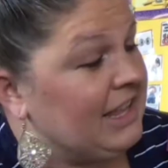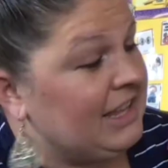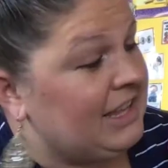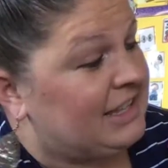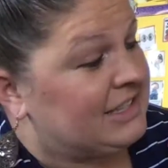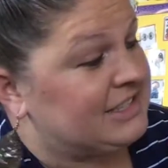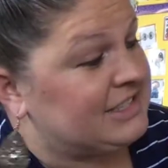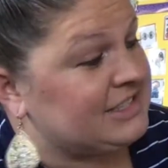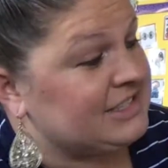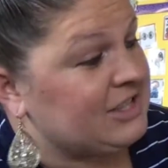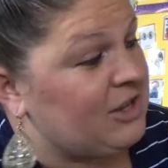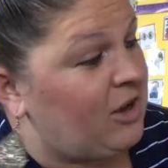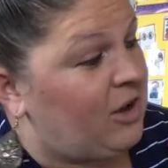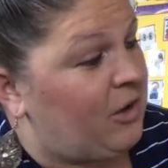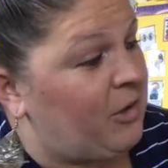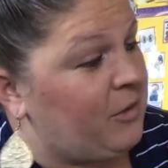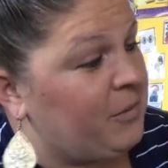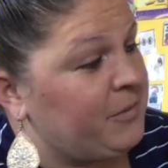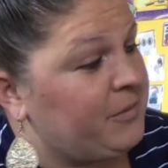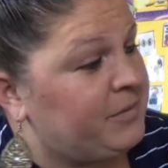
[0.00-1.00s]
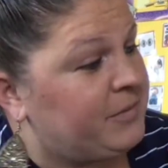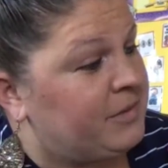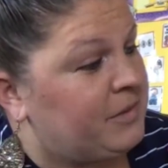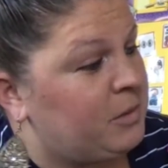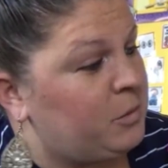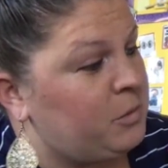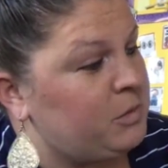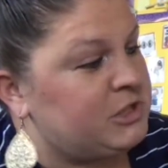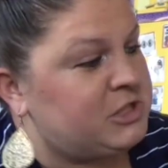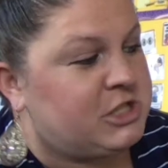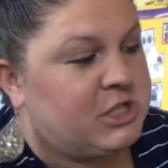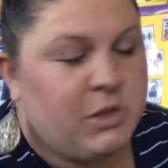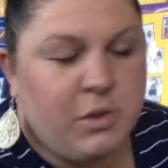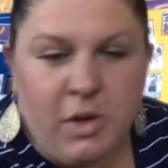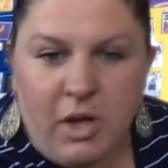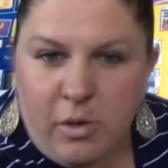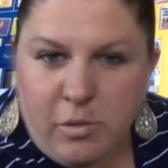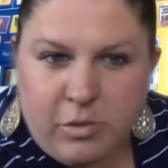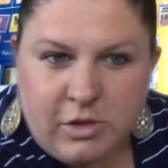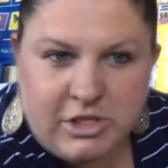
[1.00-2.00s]
So, would
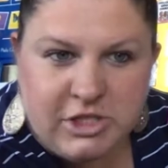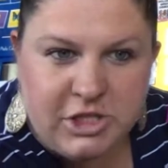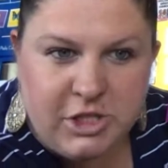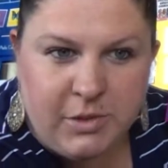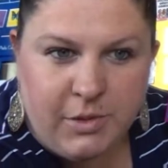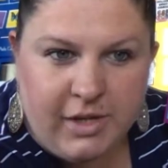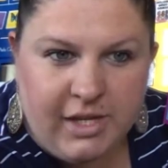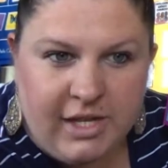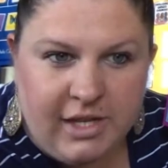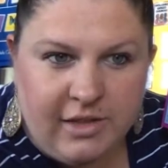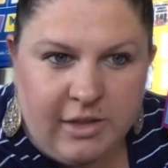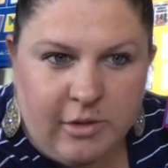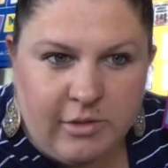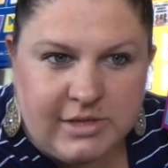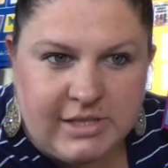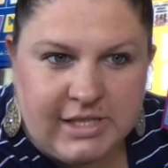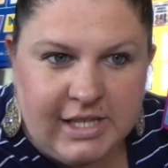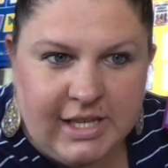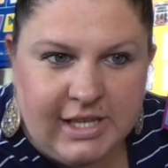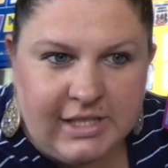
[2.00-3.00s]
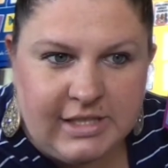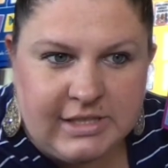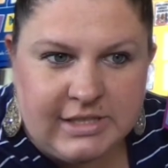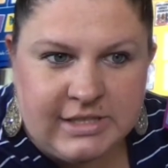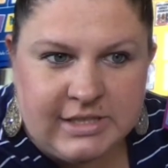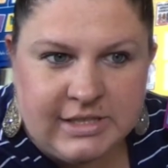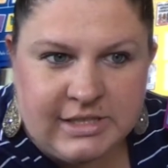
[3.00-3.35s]
you eat those things?